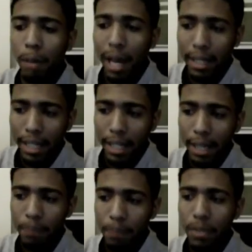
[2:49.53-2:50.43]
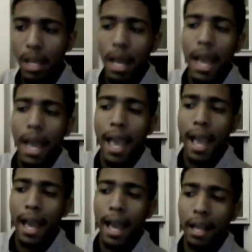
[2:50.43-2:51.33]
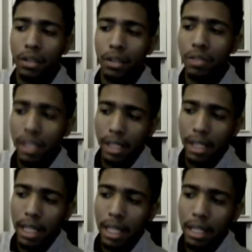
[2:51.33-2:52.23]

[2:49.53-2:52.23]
bonding, and you see